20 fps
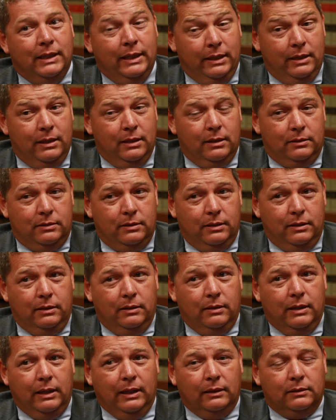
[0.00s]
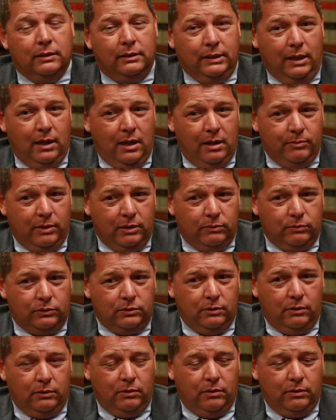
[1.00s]
He is, and and at the time that was
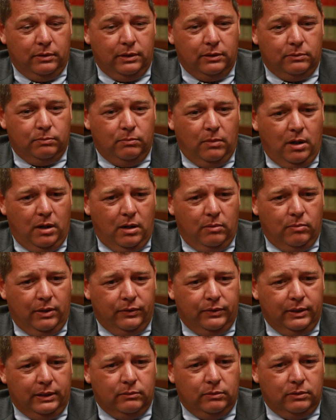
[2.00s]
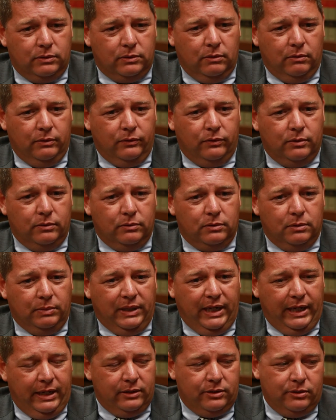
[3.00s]
going on, his mom I think was going through some
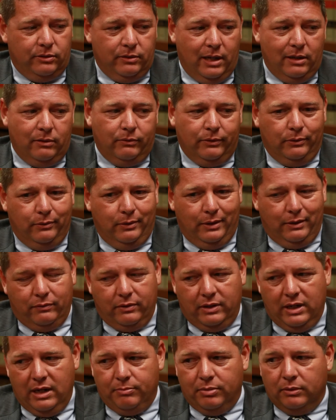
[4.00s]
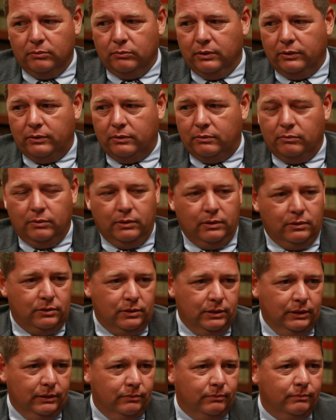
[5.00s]
cancer. I don't know whatever happened with whether
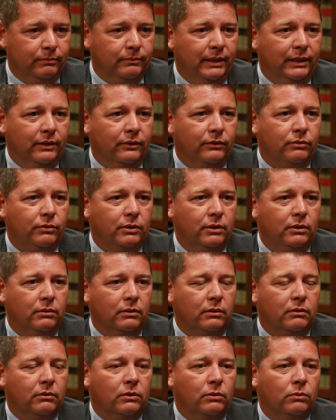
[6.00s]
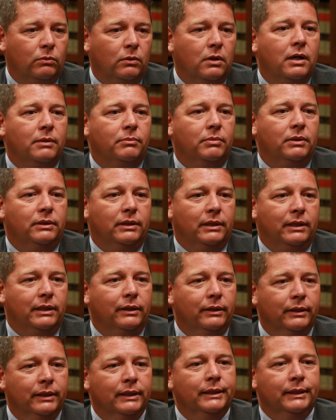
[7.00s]
she made it through or, or what, but yeah,
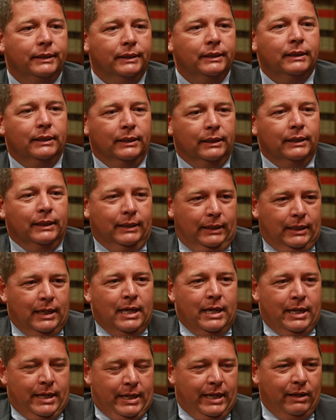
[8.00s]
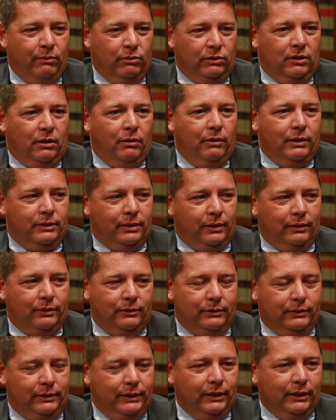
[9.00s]
he he was always
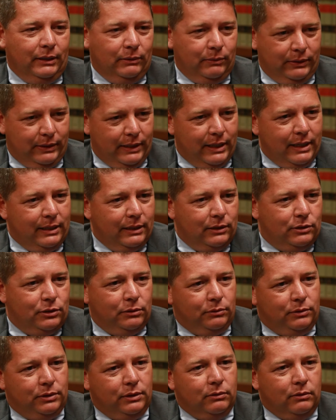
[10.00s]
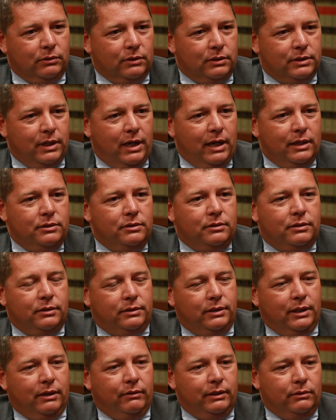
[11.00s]
dealing with that issue too on the side. You could
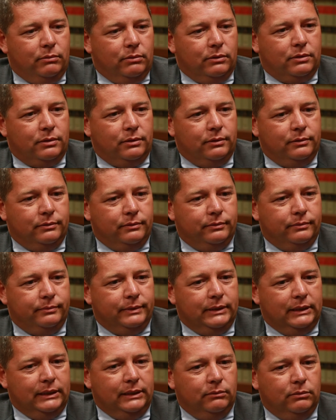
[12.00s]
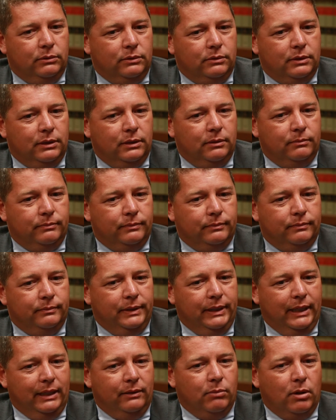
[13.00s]
tell he was he was um,
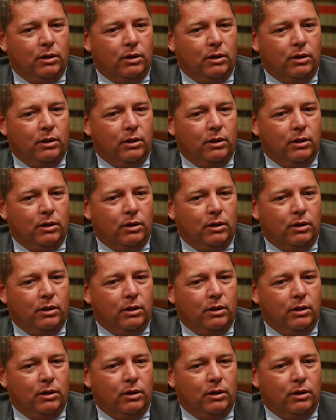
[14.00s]
he had